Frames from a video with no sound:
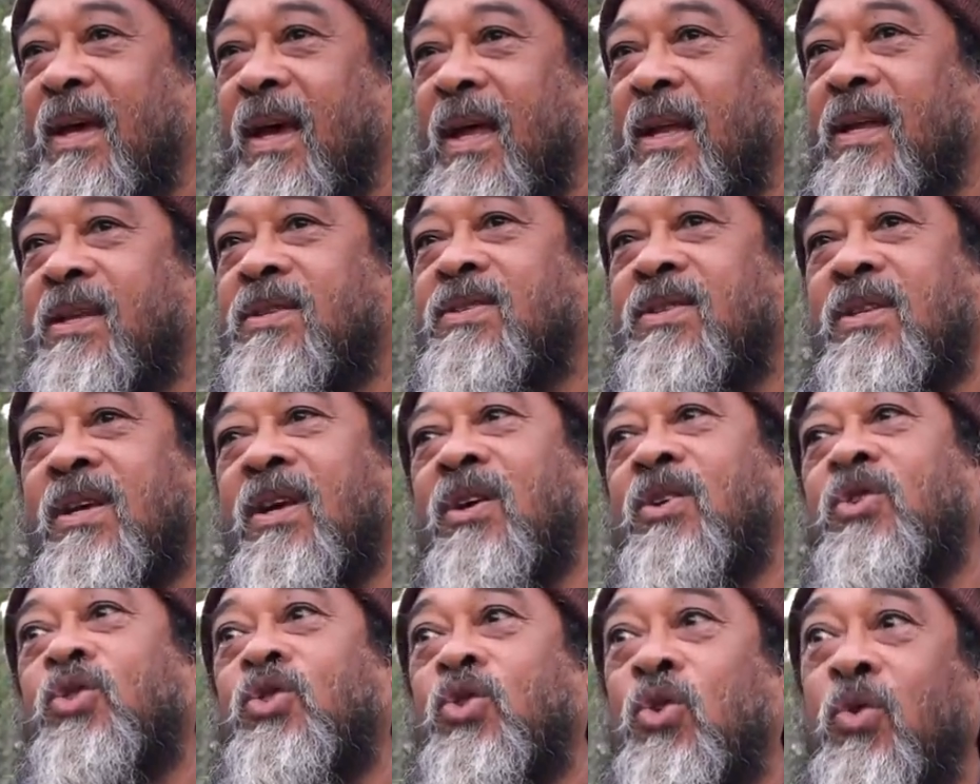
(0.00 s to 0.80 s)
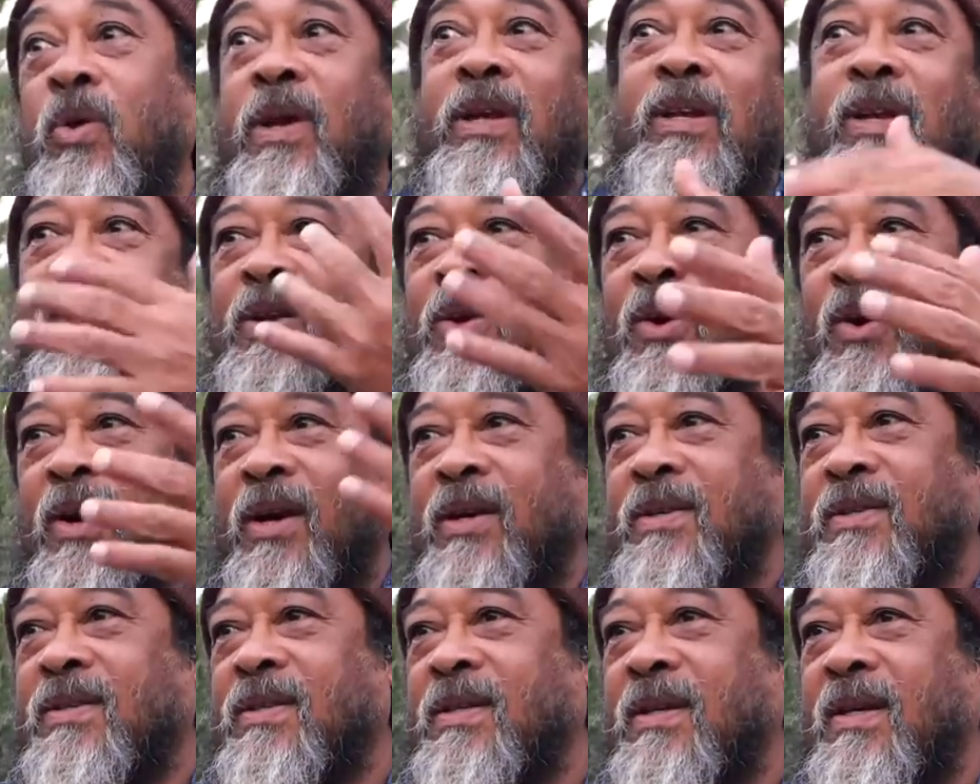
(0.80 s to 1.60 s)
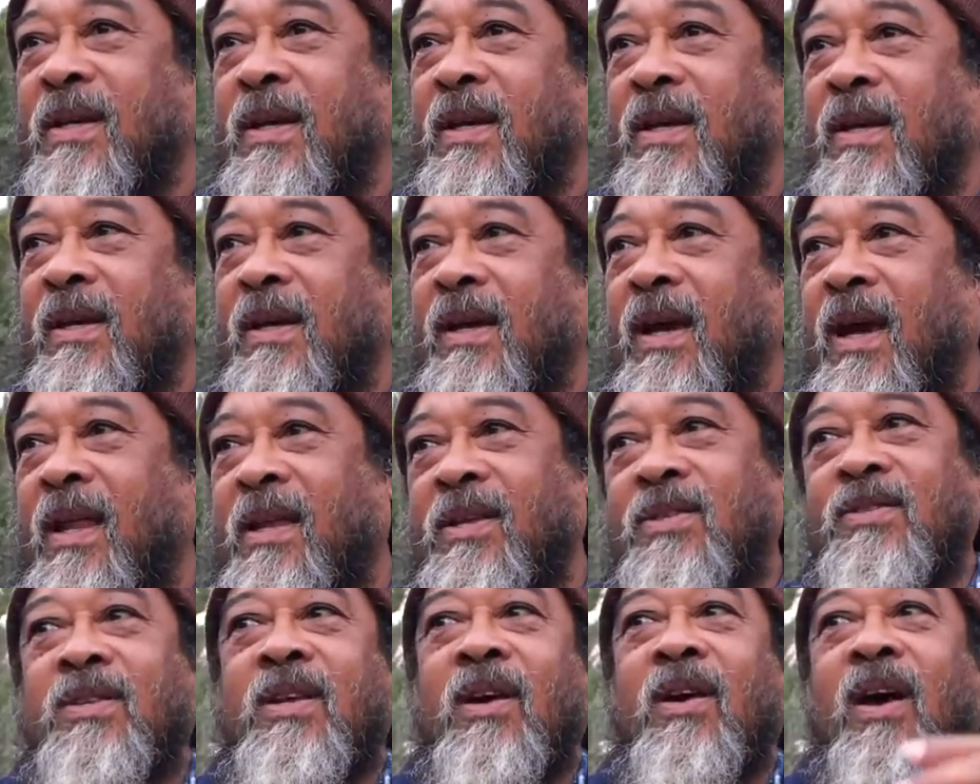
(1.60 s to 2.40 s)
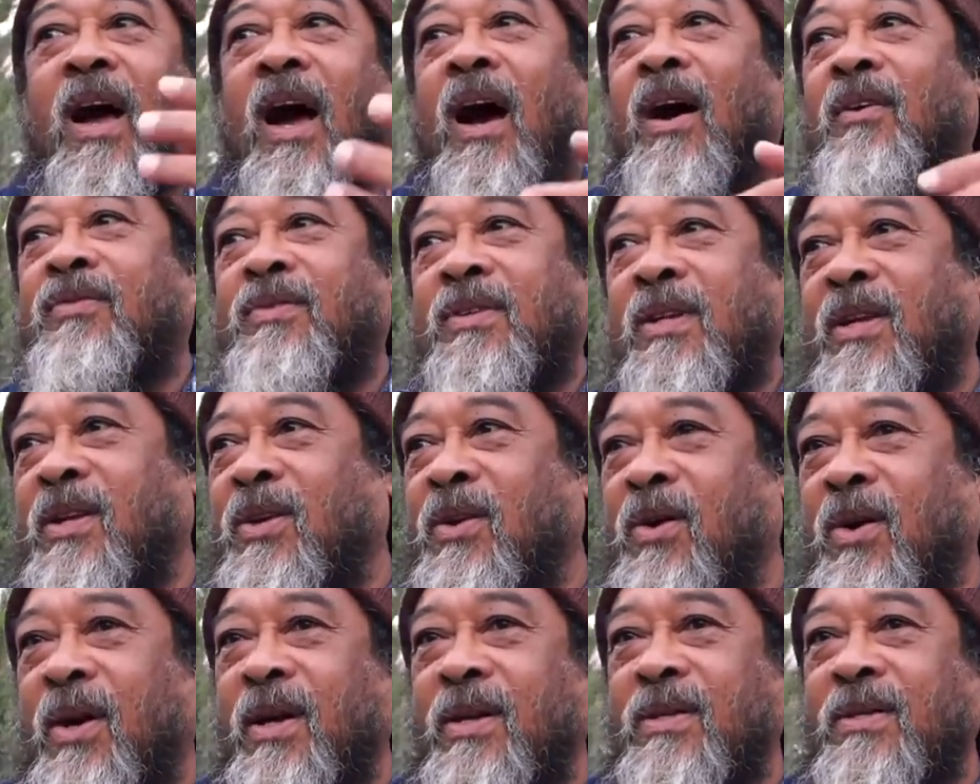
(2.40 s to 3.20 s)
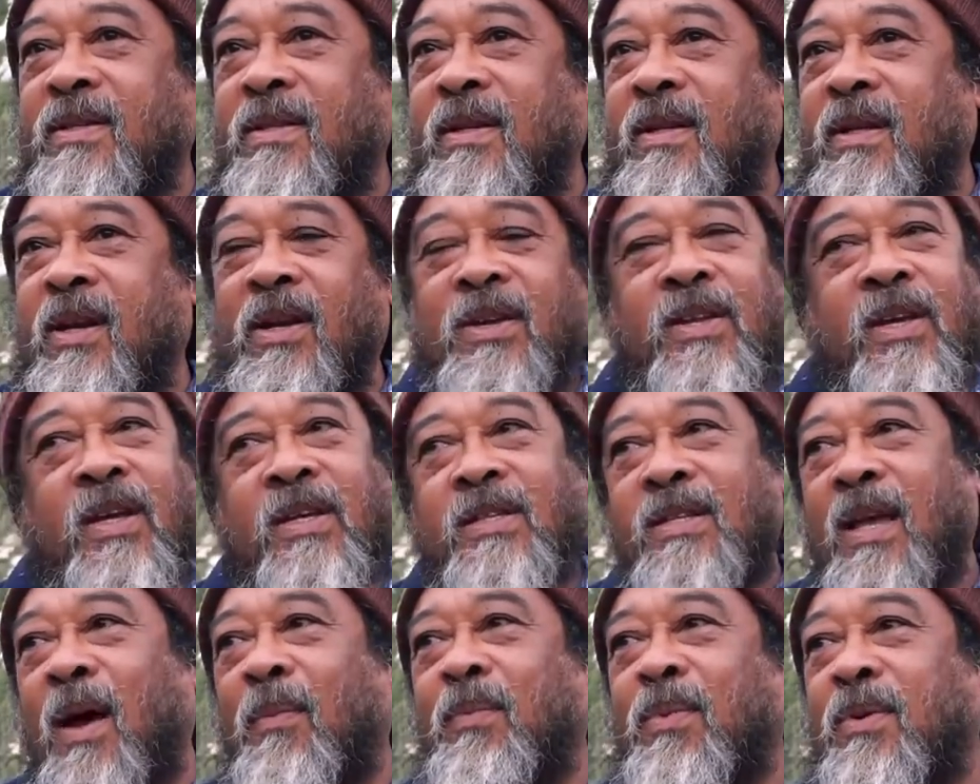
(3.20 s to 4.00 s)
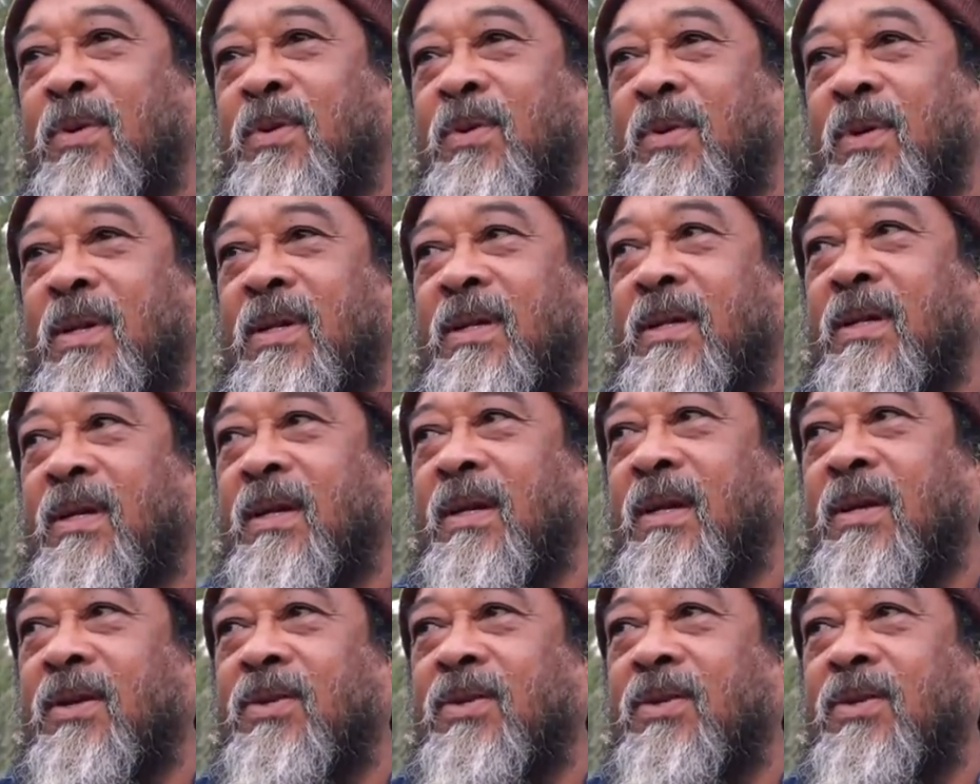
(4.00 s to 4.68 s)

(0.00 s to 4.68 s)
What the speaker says: And it's there during the noise, and it's there after the noise. Nothing has happened to it.